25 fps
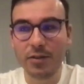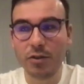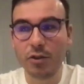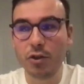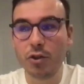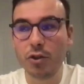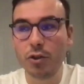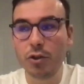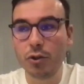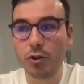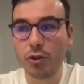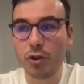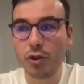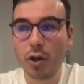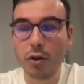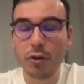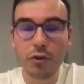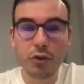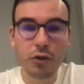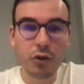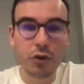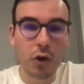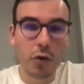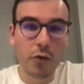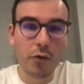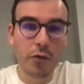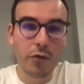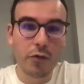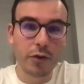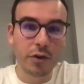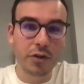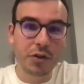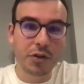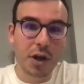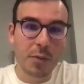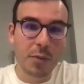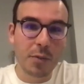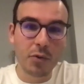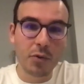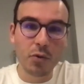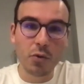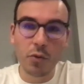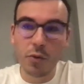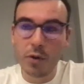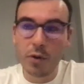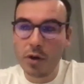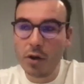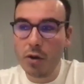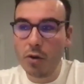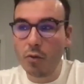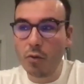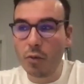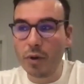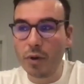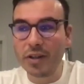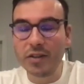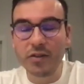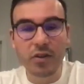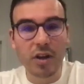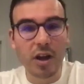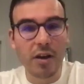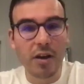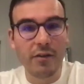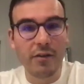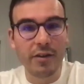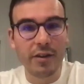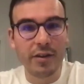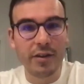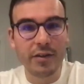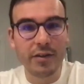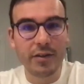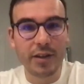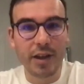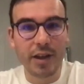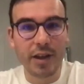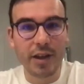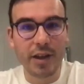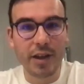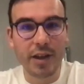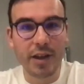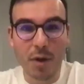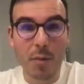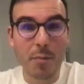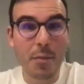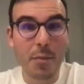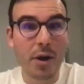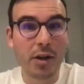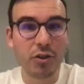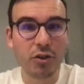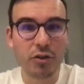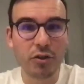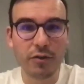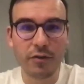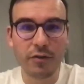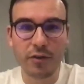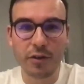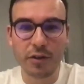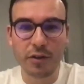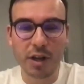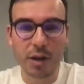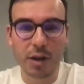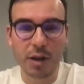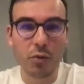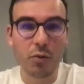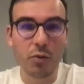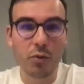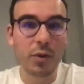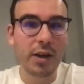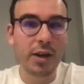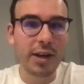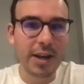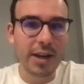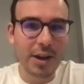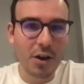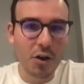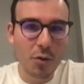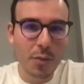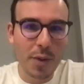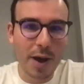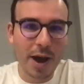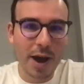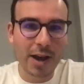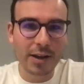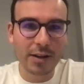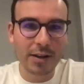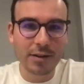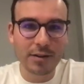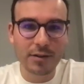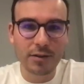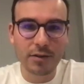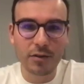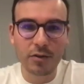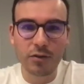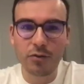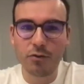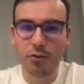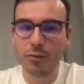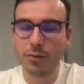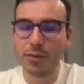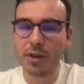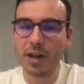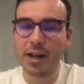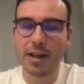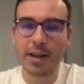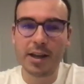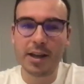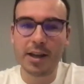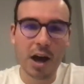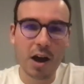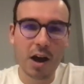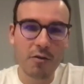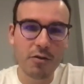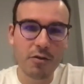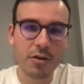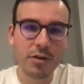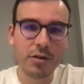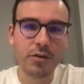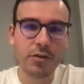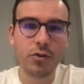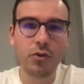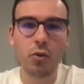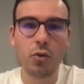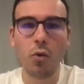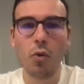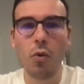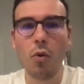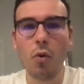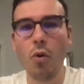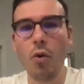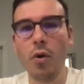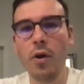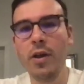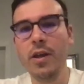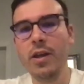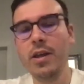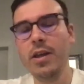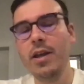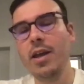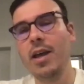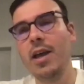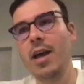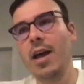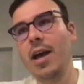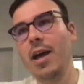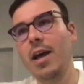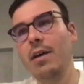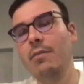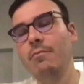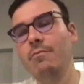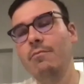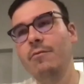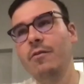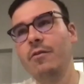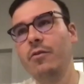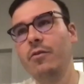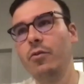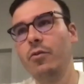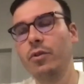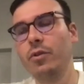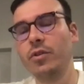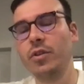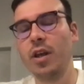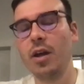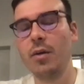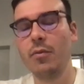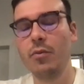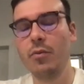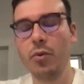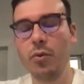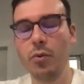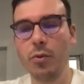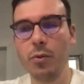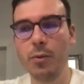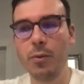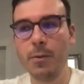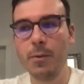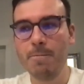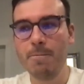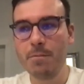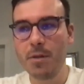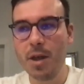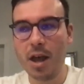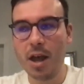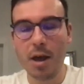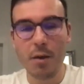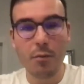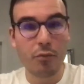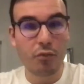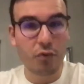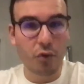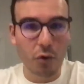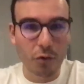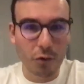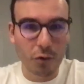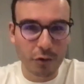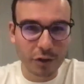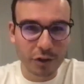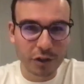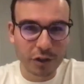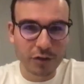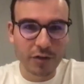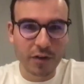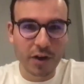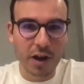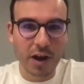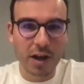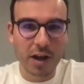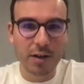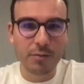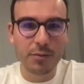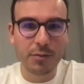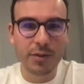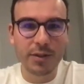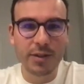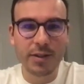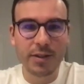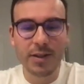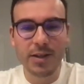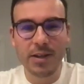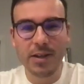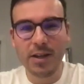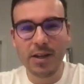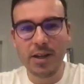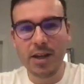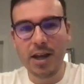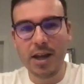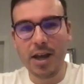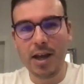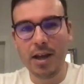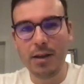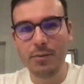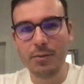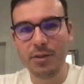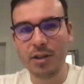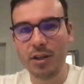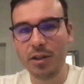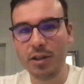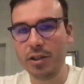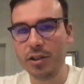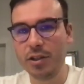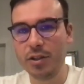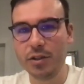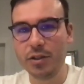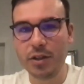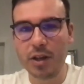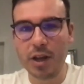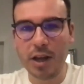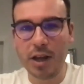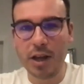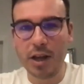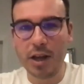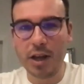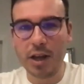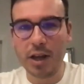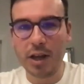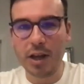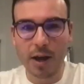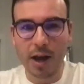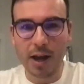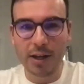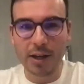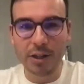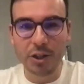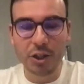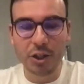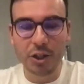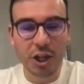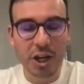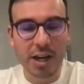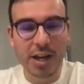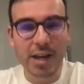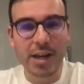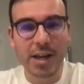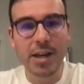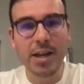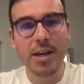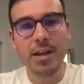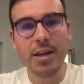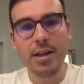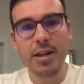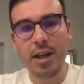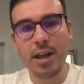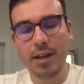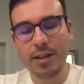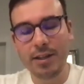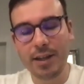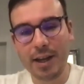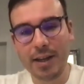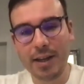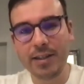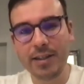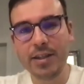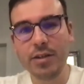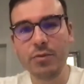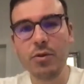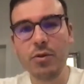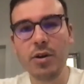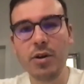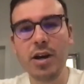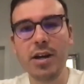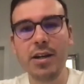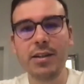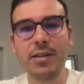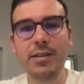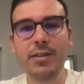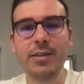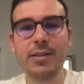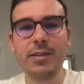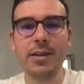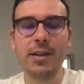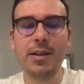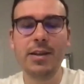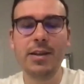to do so. So, for example, we service a bunch of, for example, neobanks, groups like Current, or, for example, brokerage firms such as IG, Tastyworks,